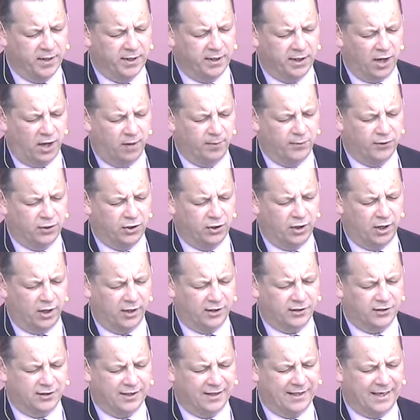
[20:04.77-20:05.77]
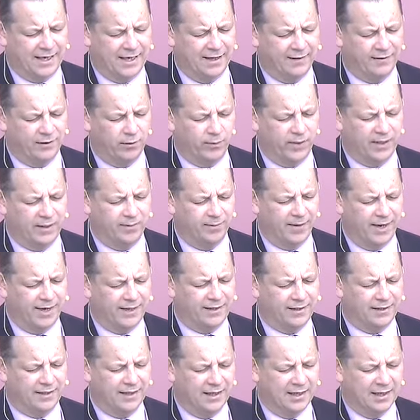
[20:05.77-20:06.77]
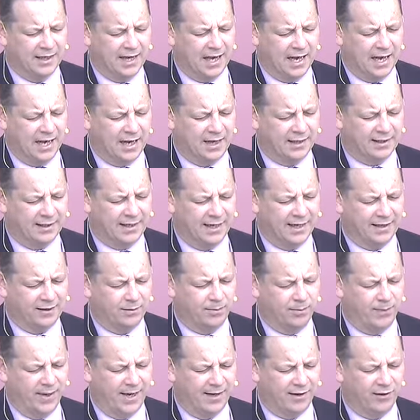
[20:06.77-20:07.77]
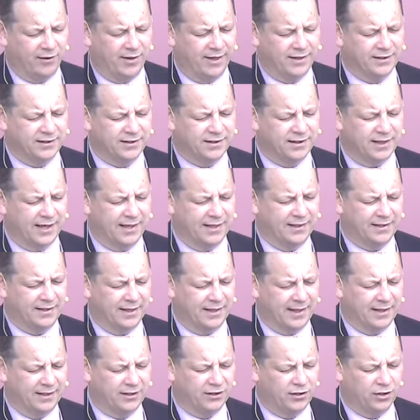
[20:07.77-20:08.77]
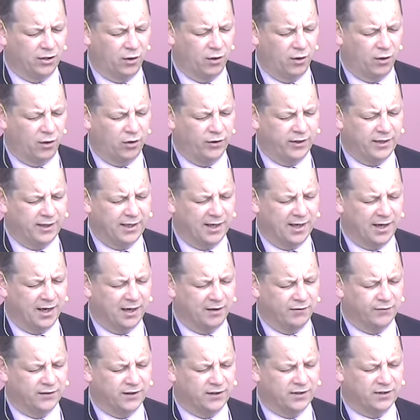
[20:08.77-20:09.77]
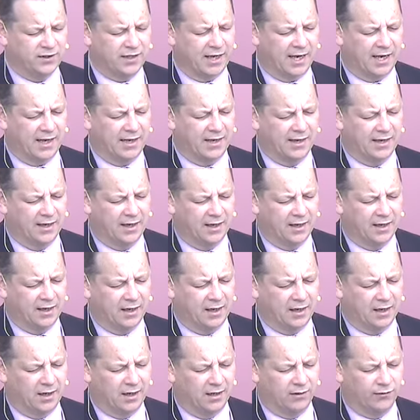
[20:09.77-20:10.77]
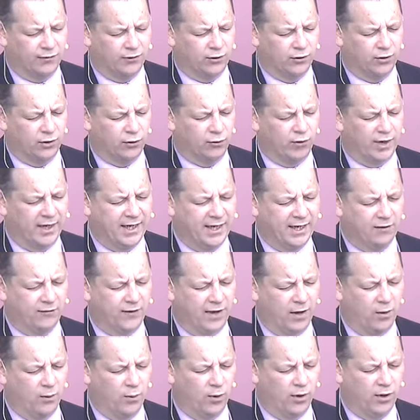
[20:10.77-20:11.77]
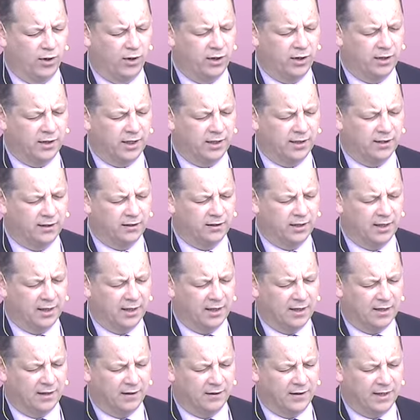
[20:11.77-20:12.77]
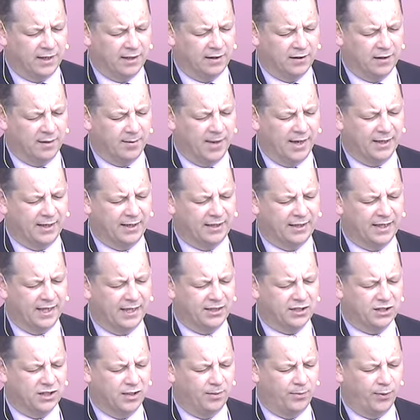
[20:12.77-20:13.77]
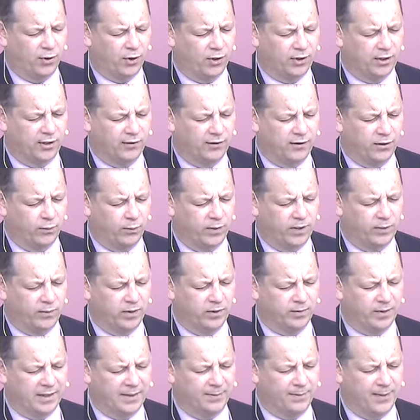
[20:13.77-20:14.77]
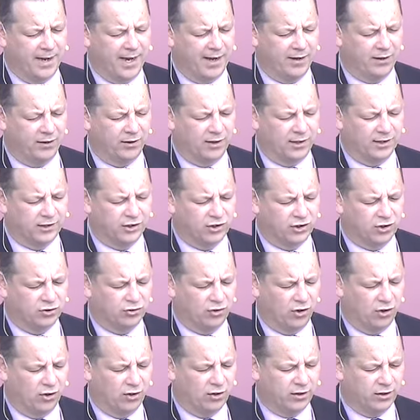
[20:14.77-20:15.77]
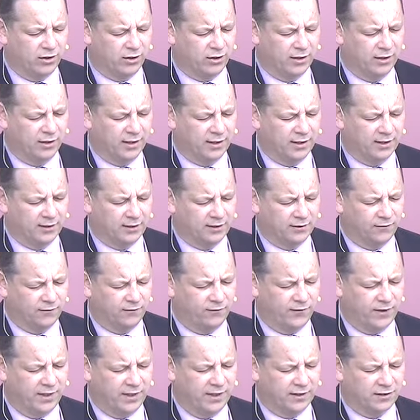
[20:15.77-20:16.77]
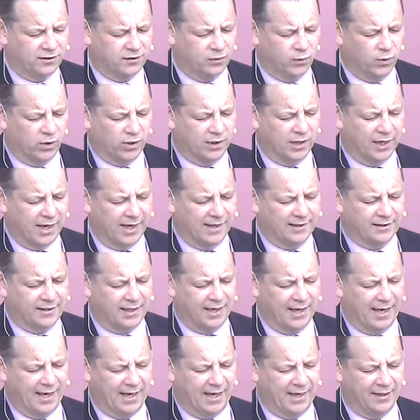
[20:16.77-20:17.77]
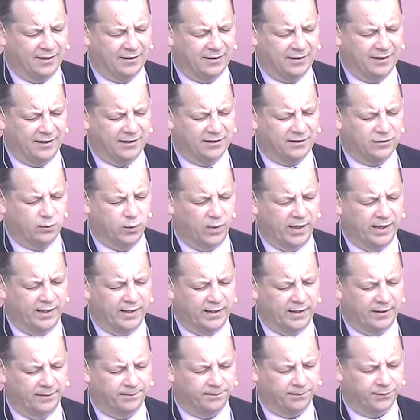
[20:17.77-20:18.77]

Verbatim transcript: it up to us again that we might uh, get better insight into all that you have to say. uh, through the reading of that word and the, the meditation upon it, that we would be better and stronger to face what lies ahead this week.